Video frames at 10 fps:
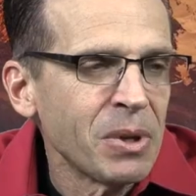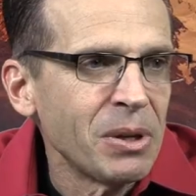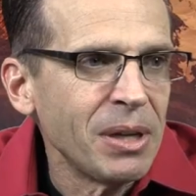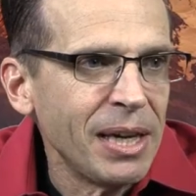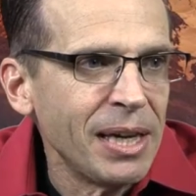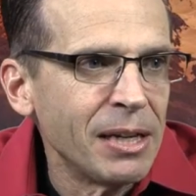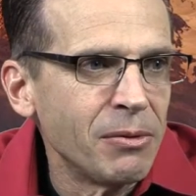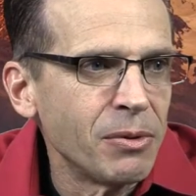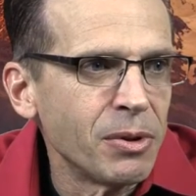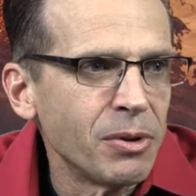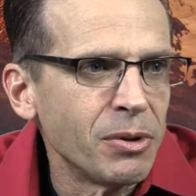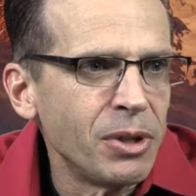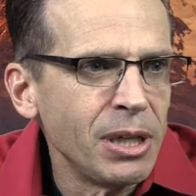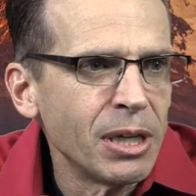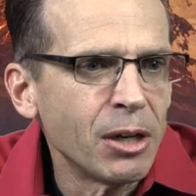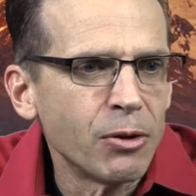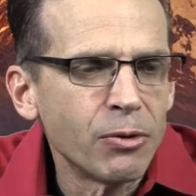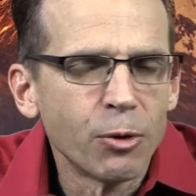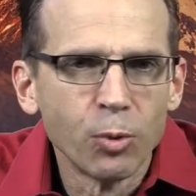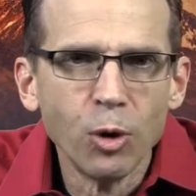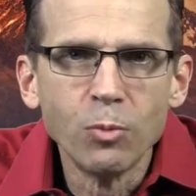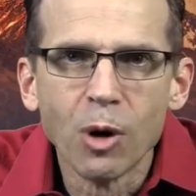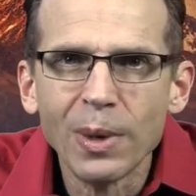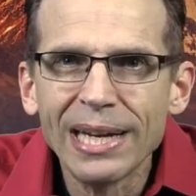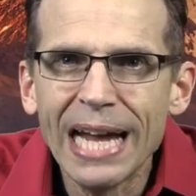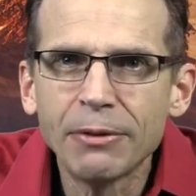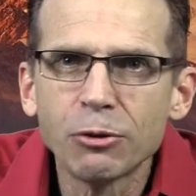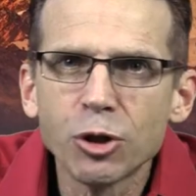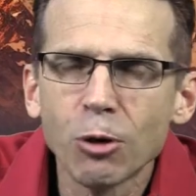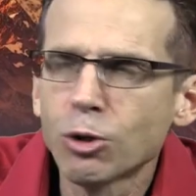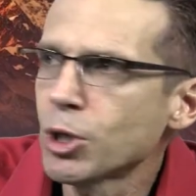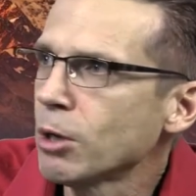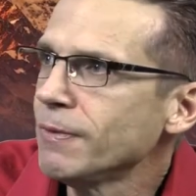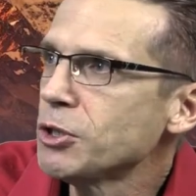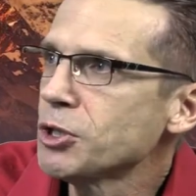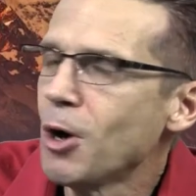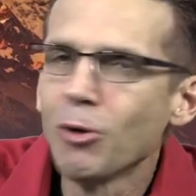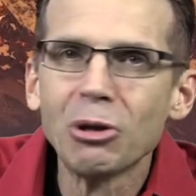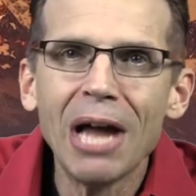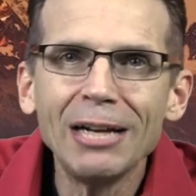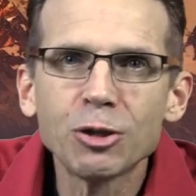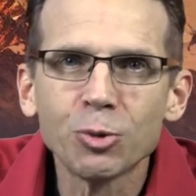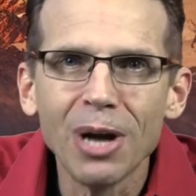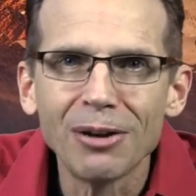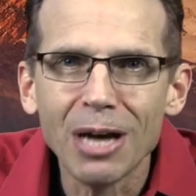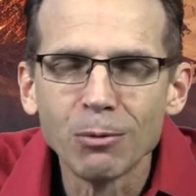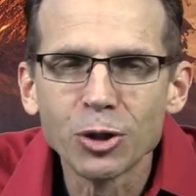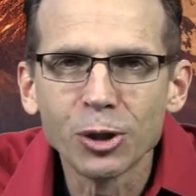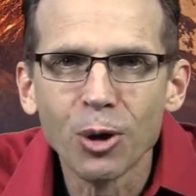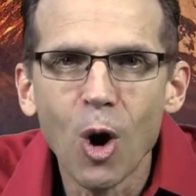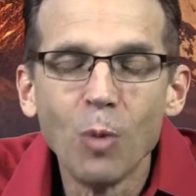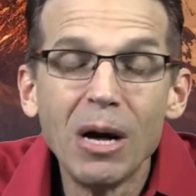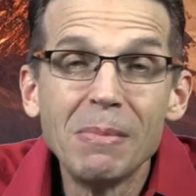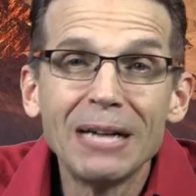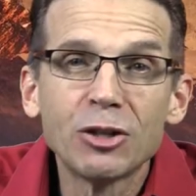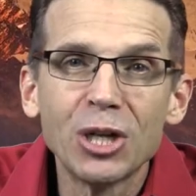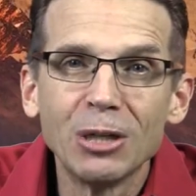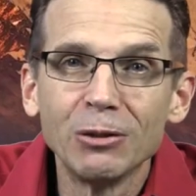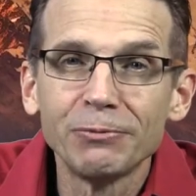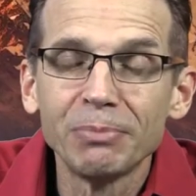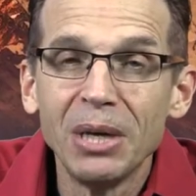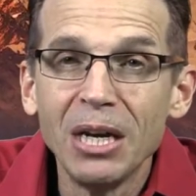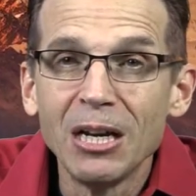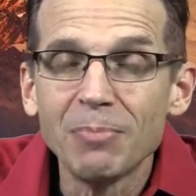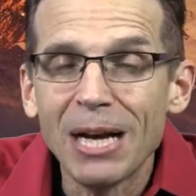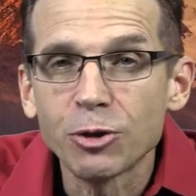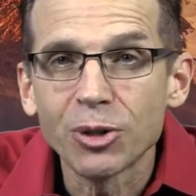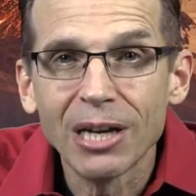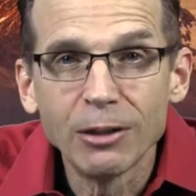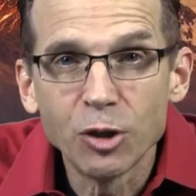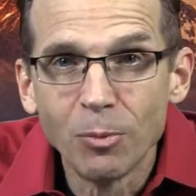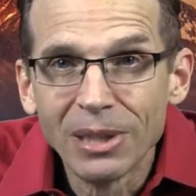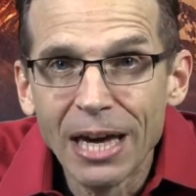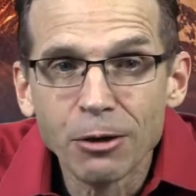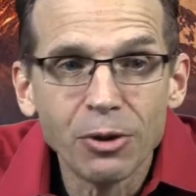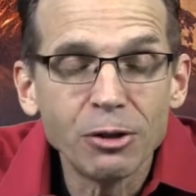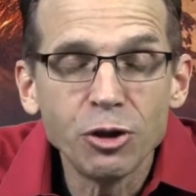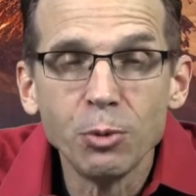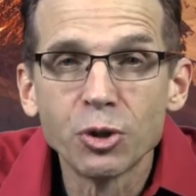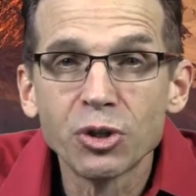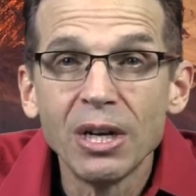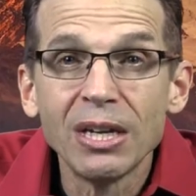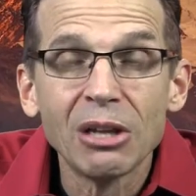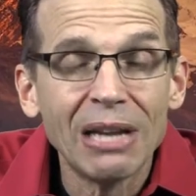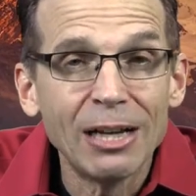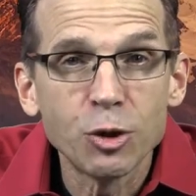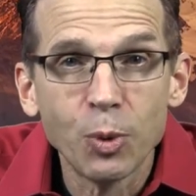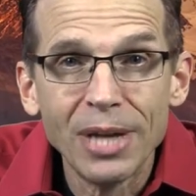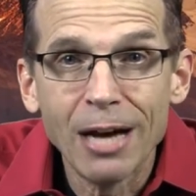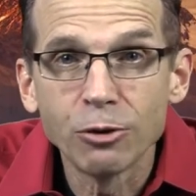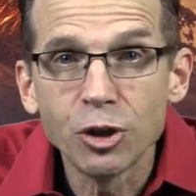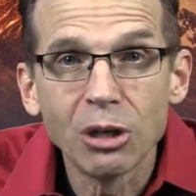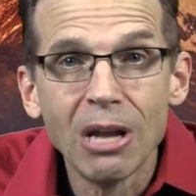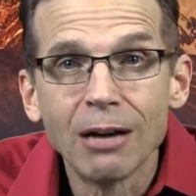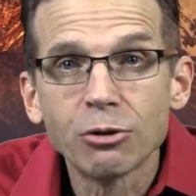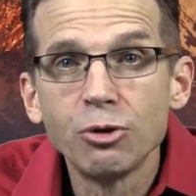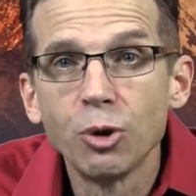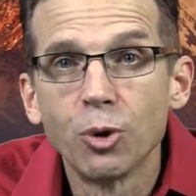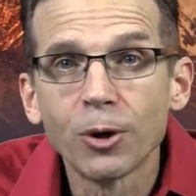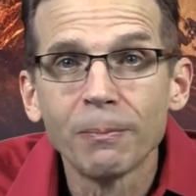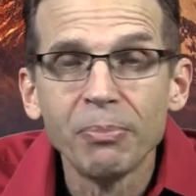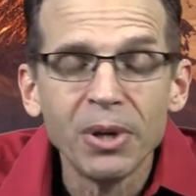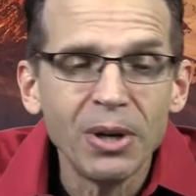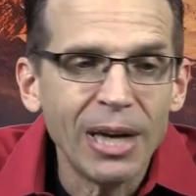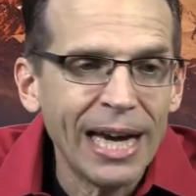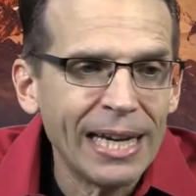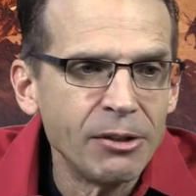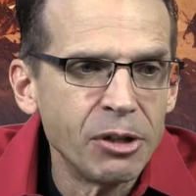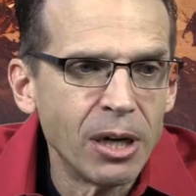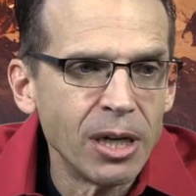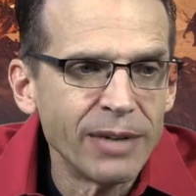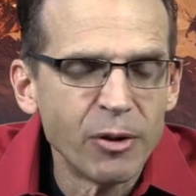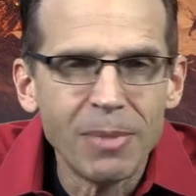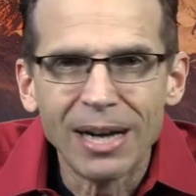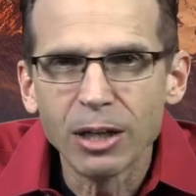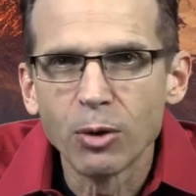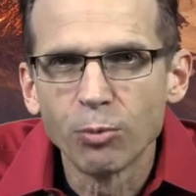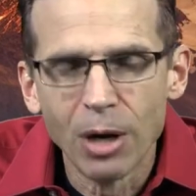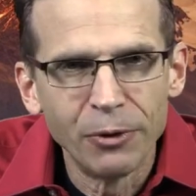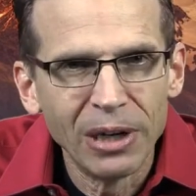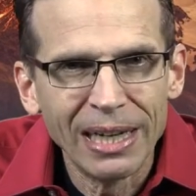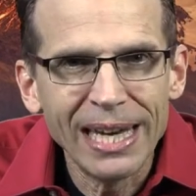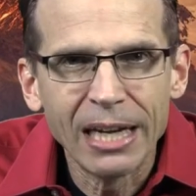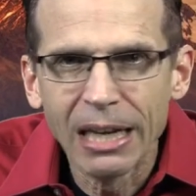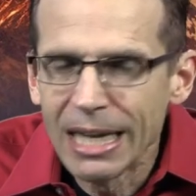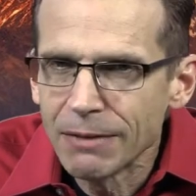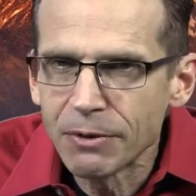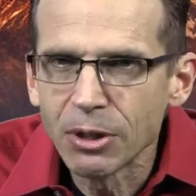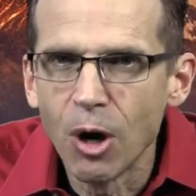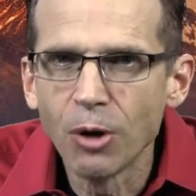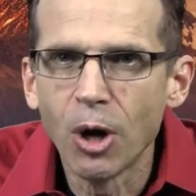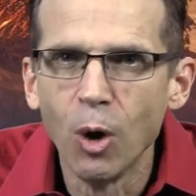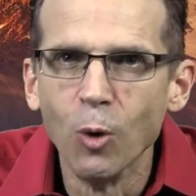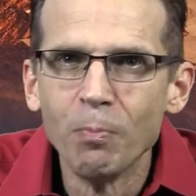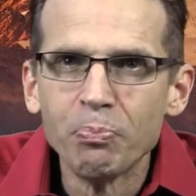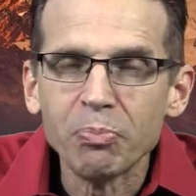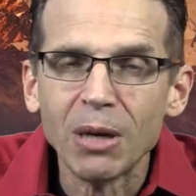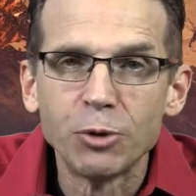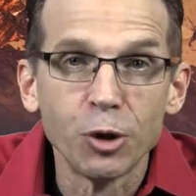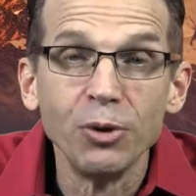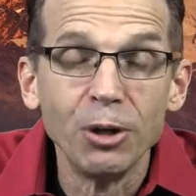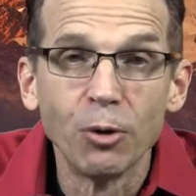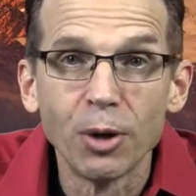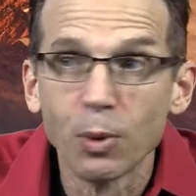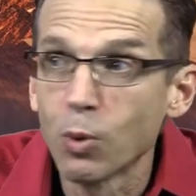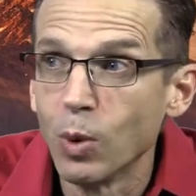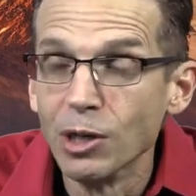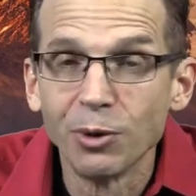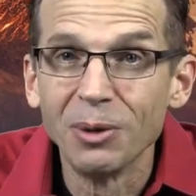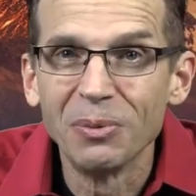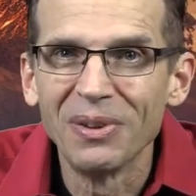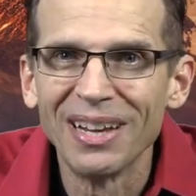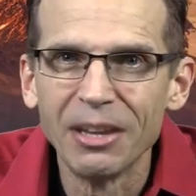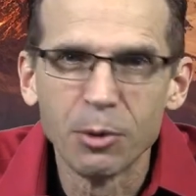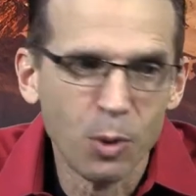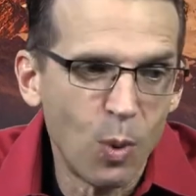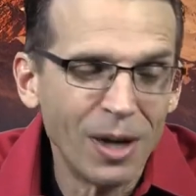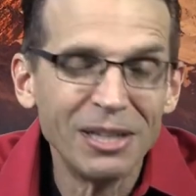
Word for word: in the, uh, the room where we had had the church service and all the lights were out. I was there all by myself. Pastor Kelly told me later that she was the last one out. She had locked the door and uh, everybody reverently had left and gone home. I'm sure, you know, they were wondering, uh, they were wanting to